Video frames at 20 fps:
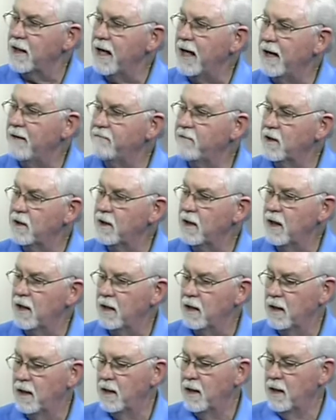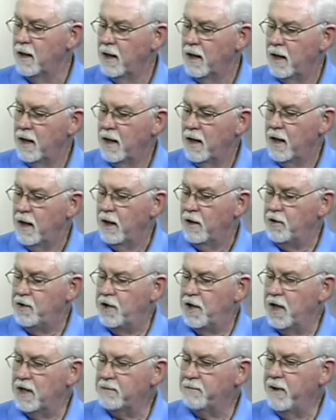alive to God.
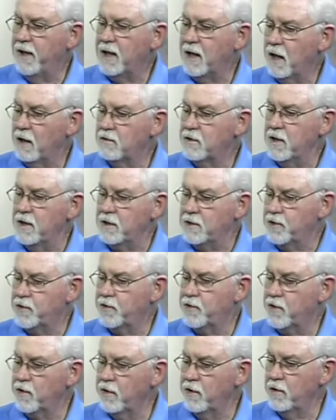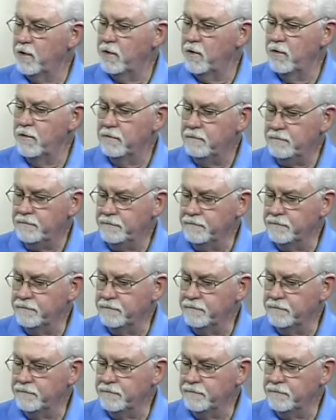Just because it's true,